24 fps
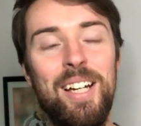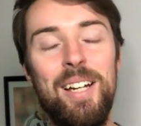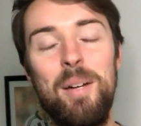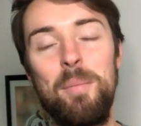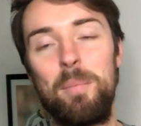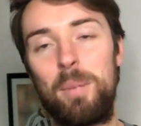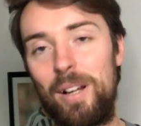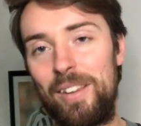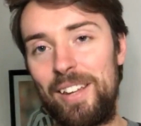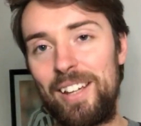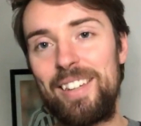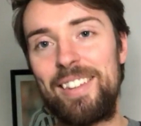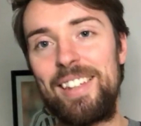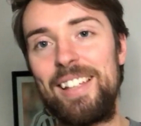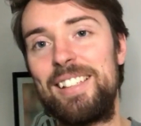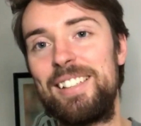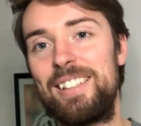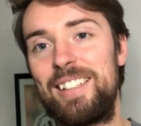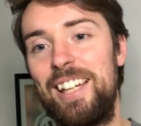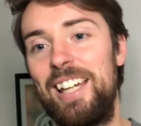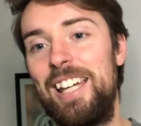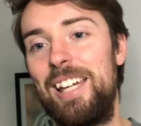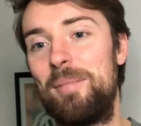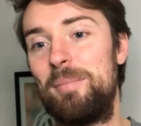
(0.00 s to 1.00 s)
But I think this
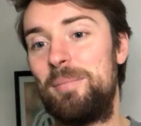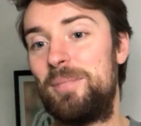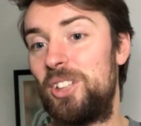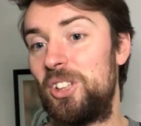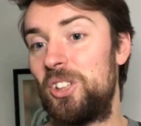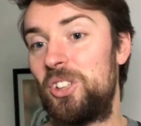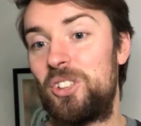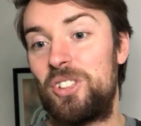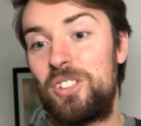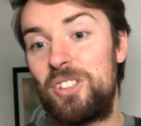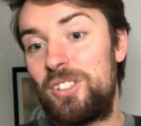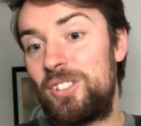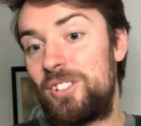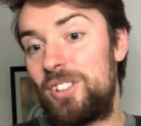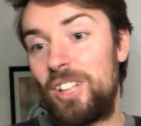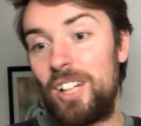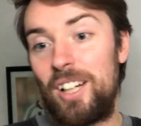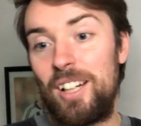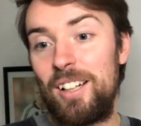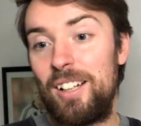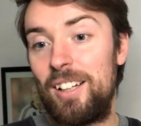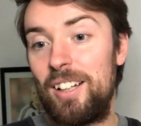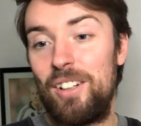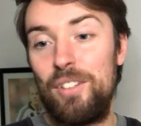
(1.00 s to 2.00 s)
game just,
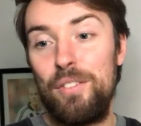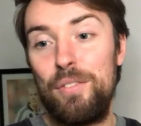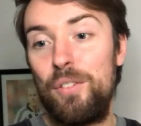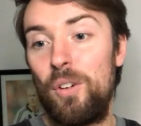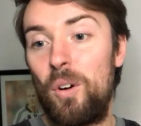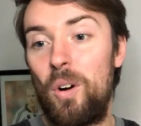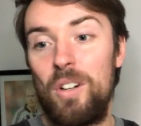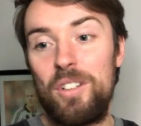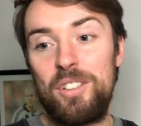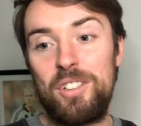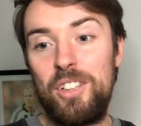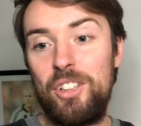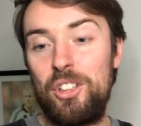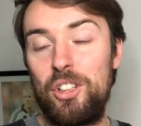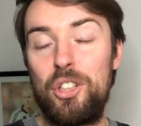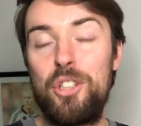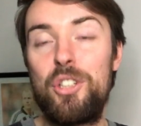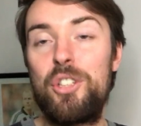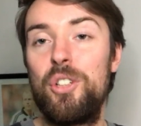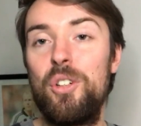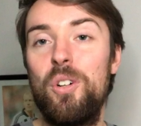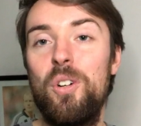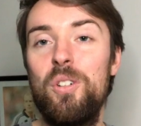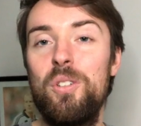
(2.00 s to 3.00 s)
unfortunately, just
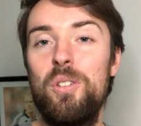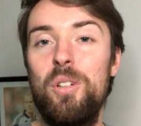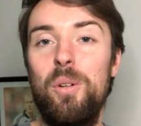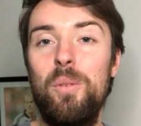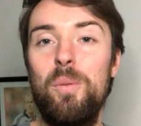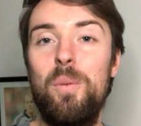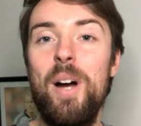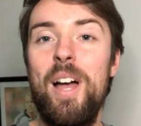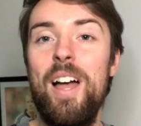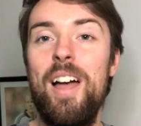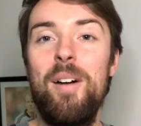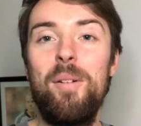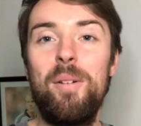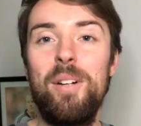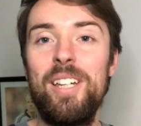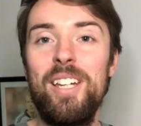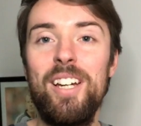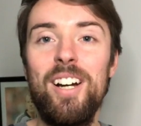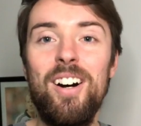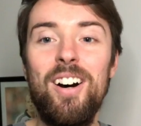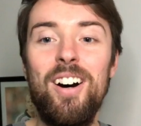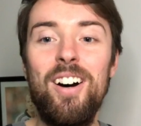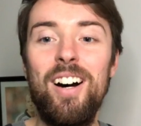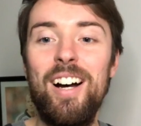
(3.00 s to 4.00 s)
showed where we
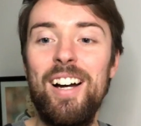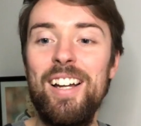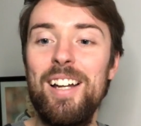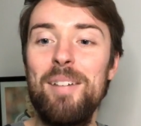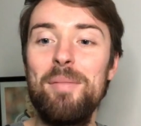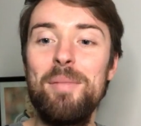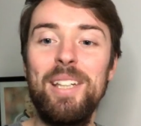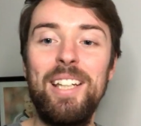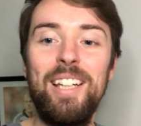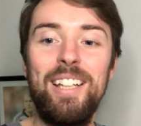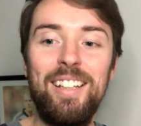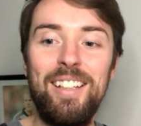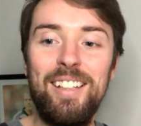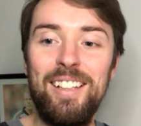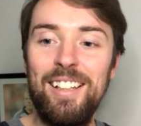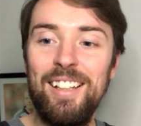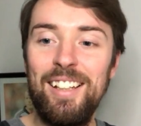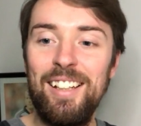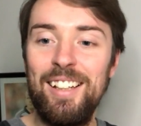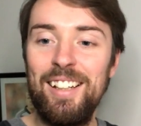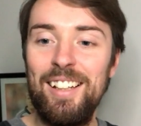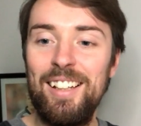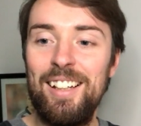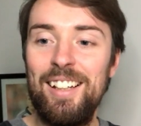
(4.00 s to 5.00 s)
are. And I mean,
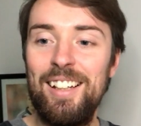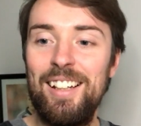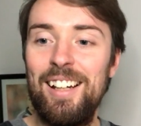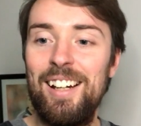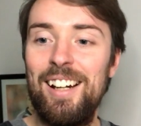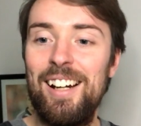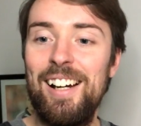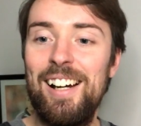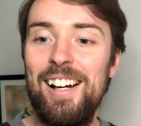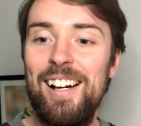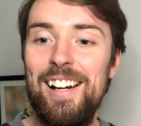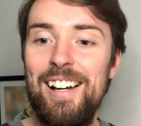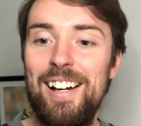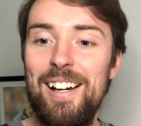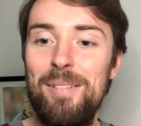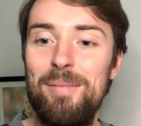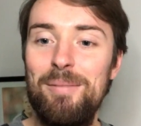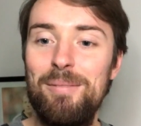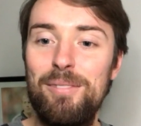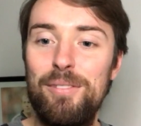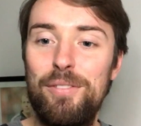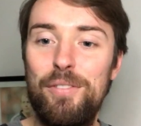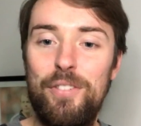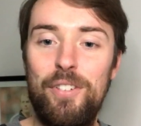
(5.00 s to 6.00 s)

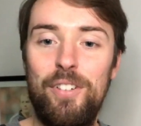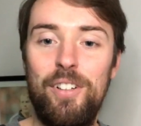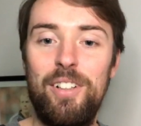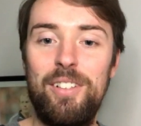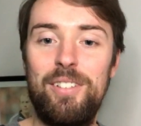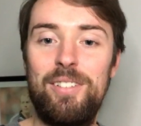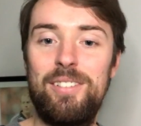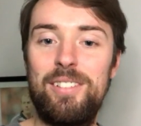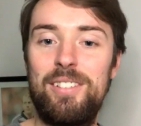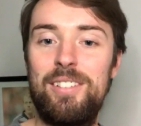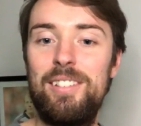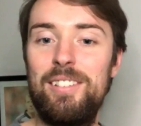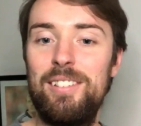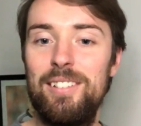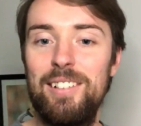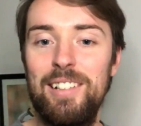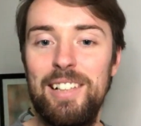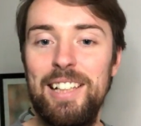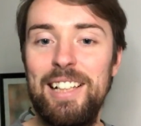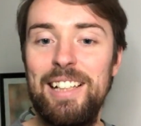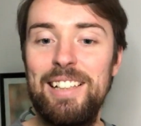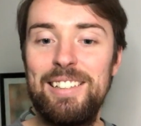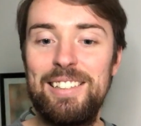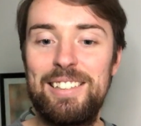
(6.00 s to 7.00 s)
for a
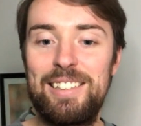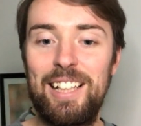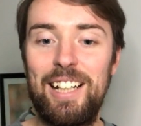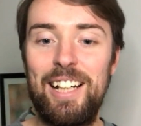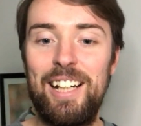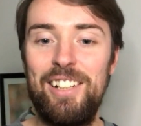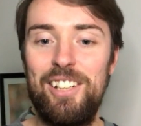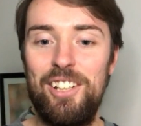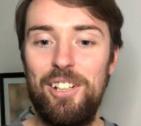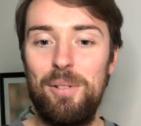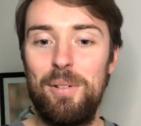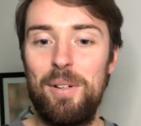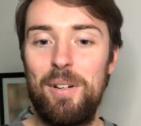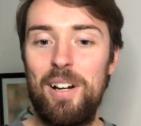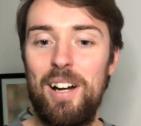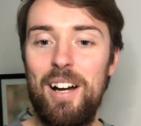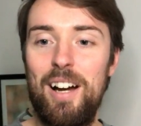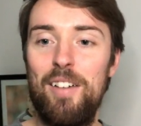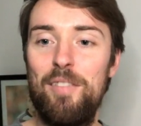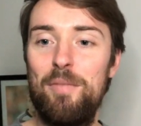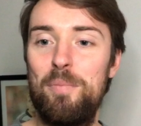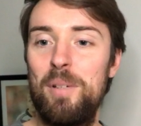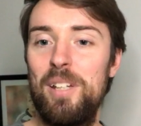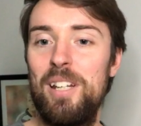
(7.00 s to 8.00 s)
Leeds side who
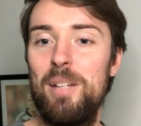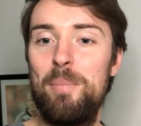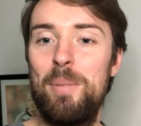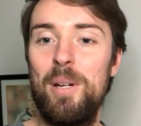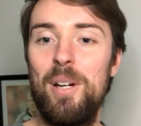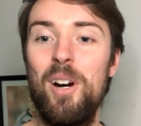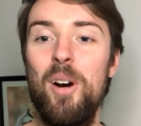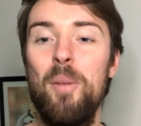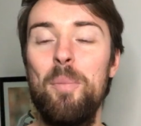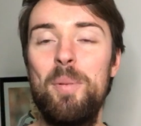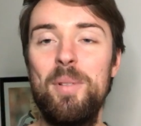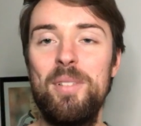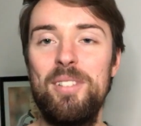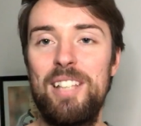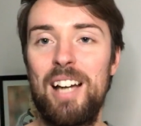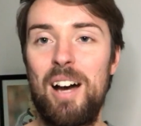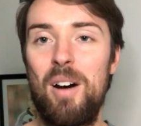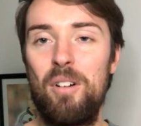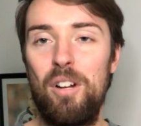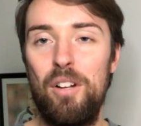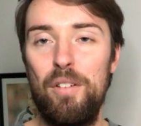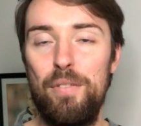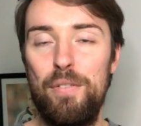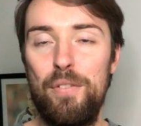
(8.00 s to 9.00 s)
have been a bit up and
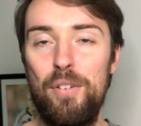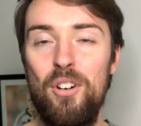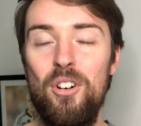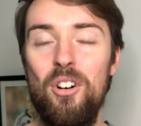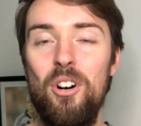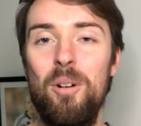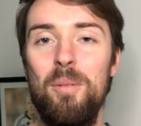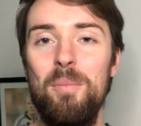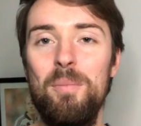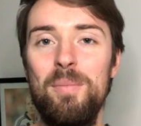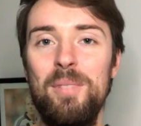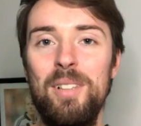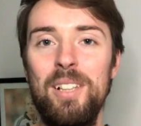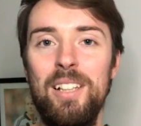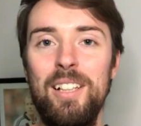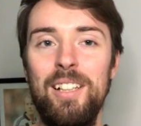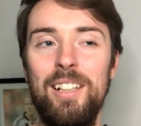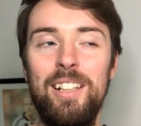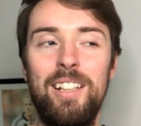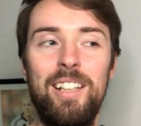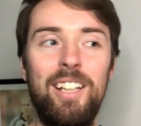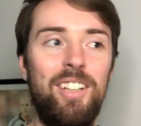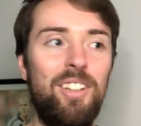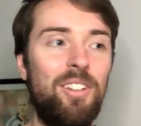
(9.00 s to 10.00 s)
down in form,
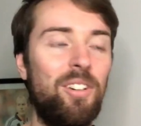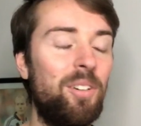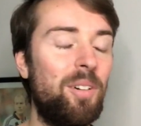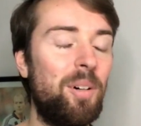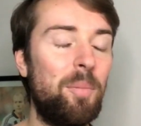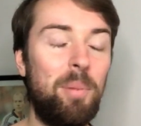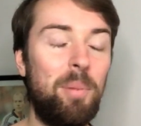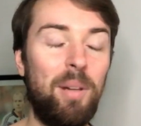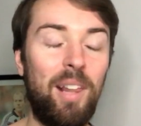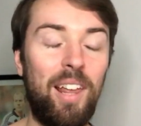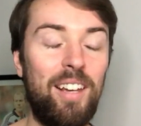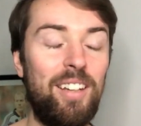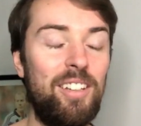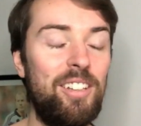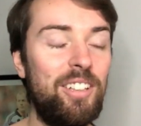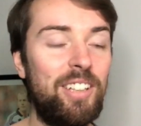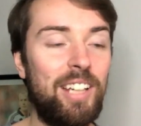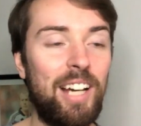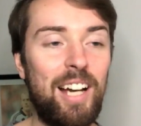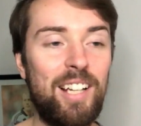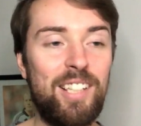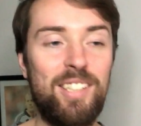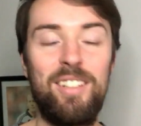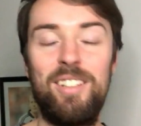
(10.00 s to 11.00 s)
you know, playing
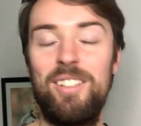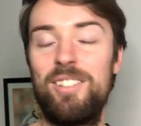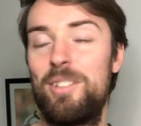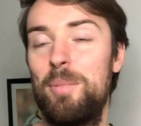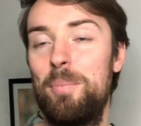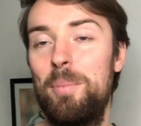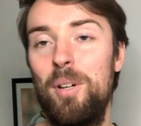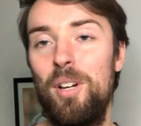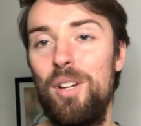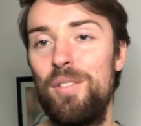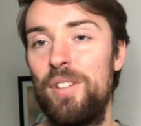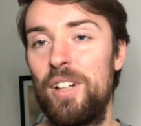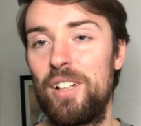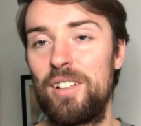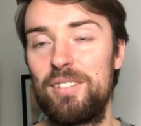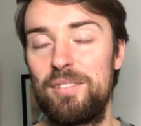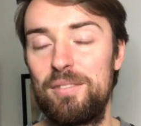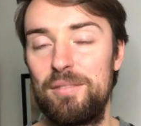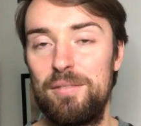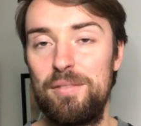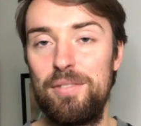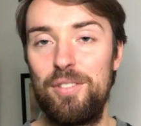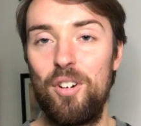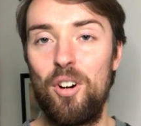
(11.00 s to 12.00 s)
Newcastle is the perfect
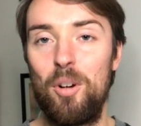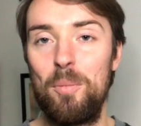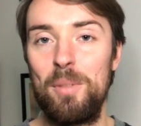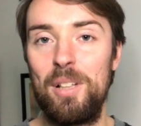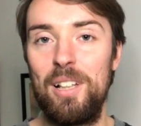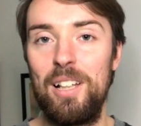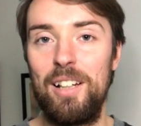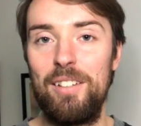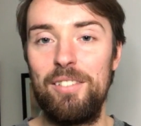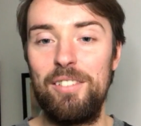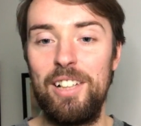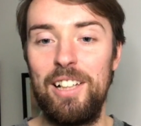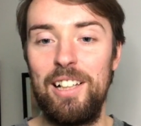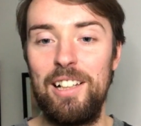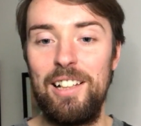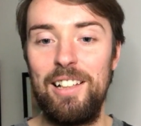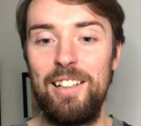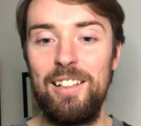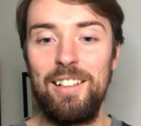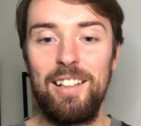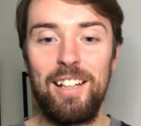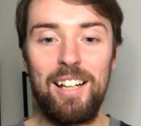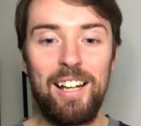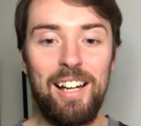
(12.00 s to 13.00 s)
formula,
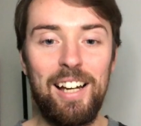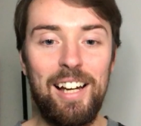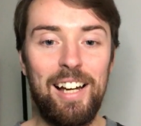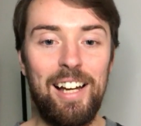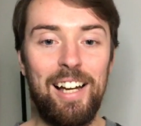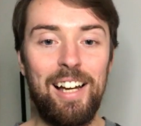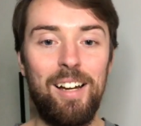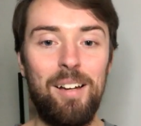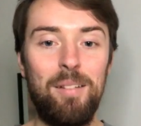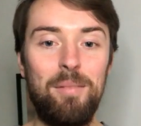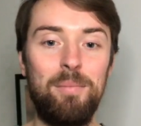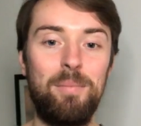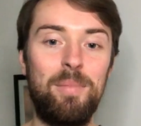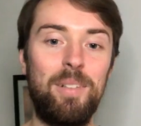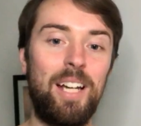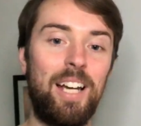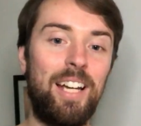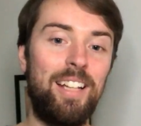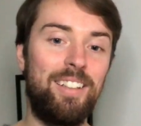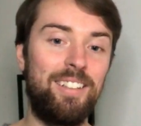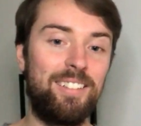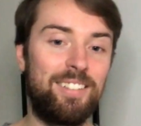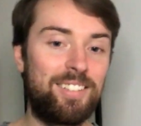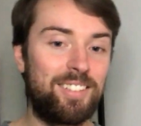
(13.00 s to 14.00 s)
really.
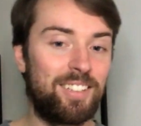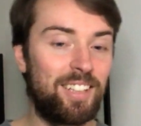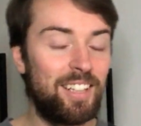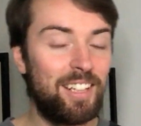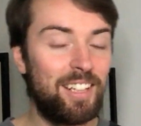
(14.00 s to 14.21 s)
And